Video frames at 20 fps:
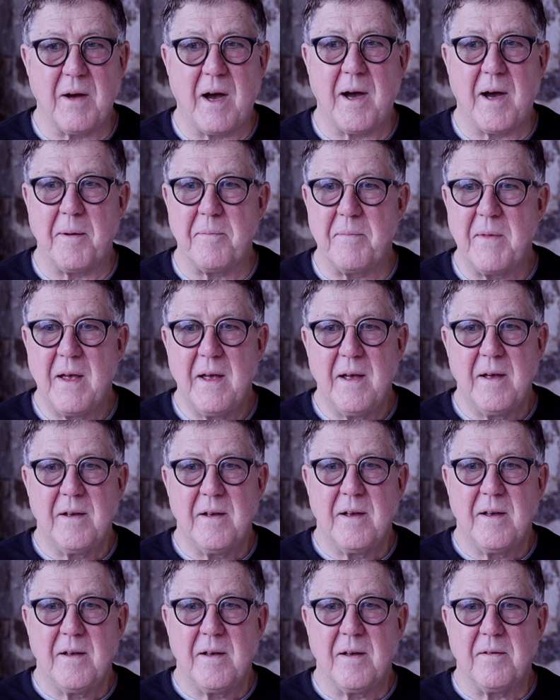um,
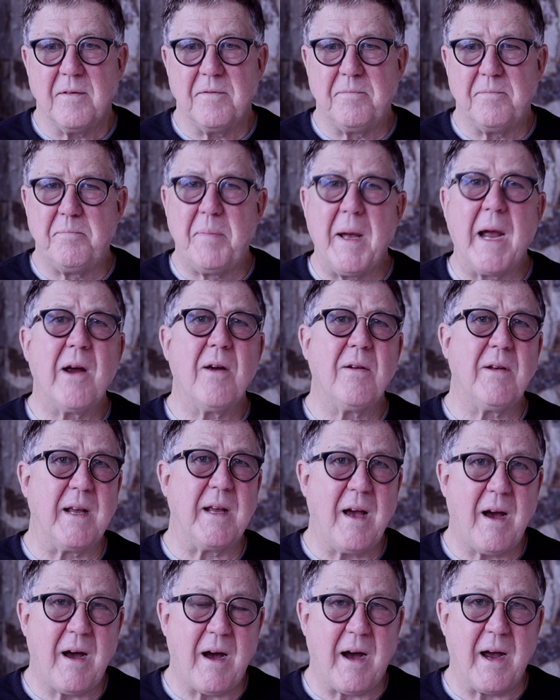barely
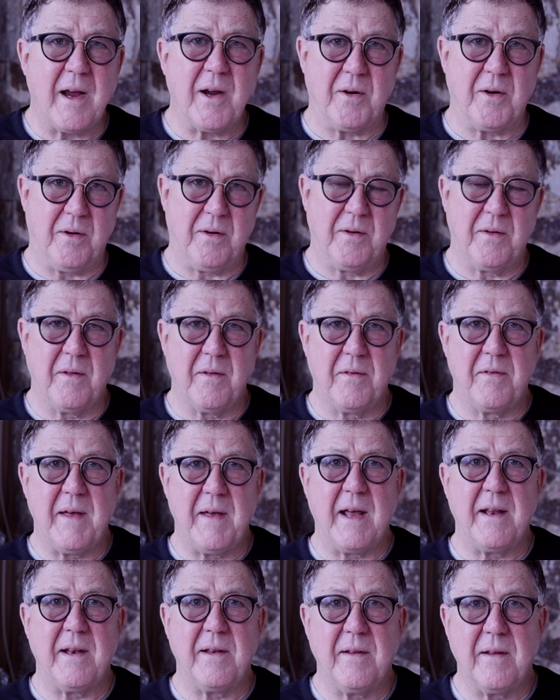higher
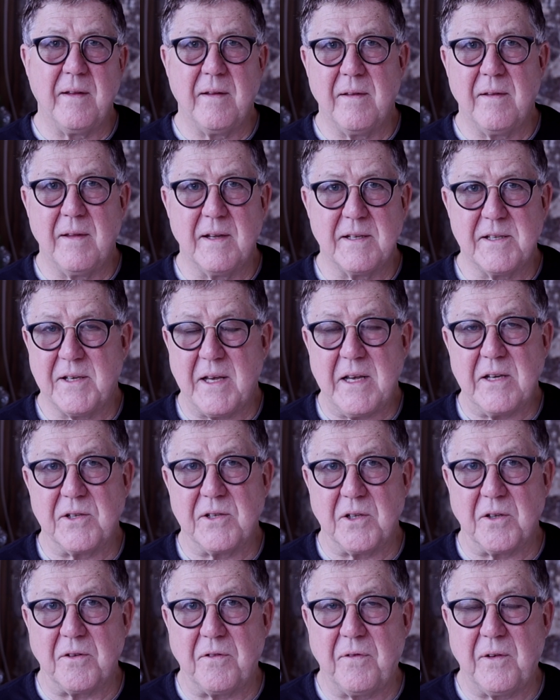than the
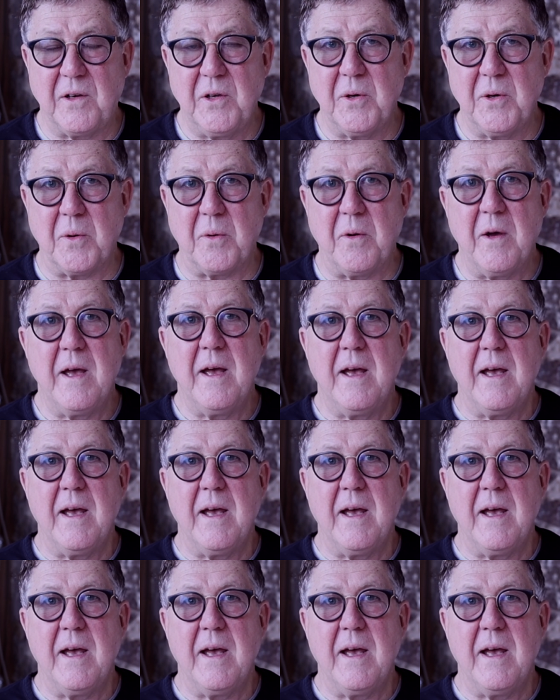seasonal flu,